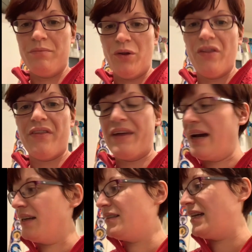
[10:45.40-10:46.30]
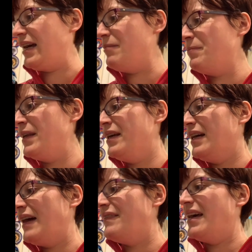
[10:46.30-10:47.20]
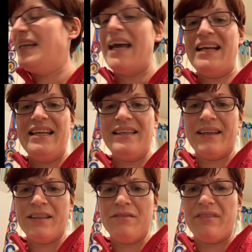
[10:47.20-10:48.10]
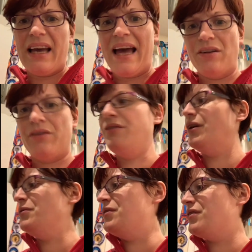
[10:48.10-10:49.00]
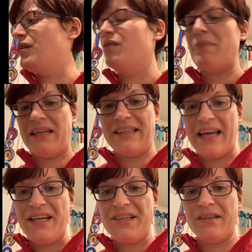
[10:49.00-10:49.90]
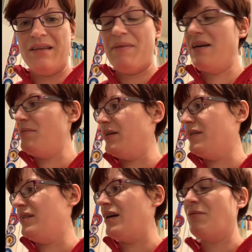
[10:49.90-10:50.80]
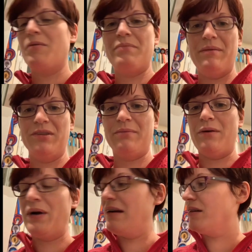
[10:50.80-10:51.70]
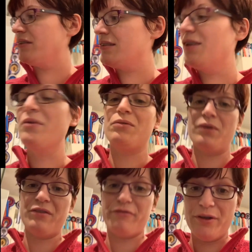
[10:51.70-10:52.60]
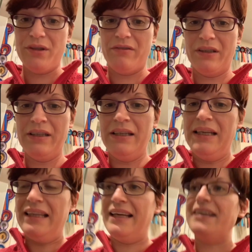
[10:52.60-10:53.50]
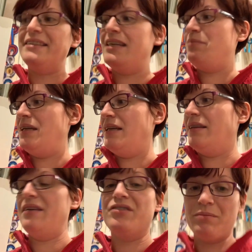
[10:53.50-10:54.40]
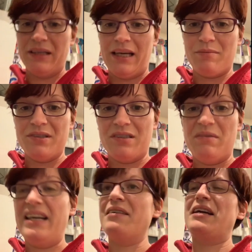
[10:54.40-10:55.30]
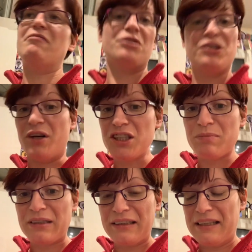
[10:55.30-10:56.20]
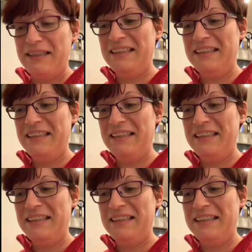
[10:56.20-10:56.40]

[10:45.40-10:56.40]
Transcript: month they had, and then any kind of health notes or medication they might be on that I want people to be aware of, as long as what food they're on. The idea being that if something happens to me, I get rushed to a hospital.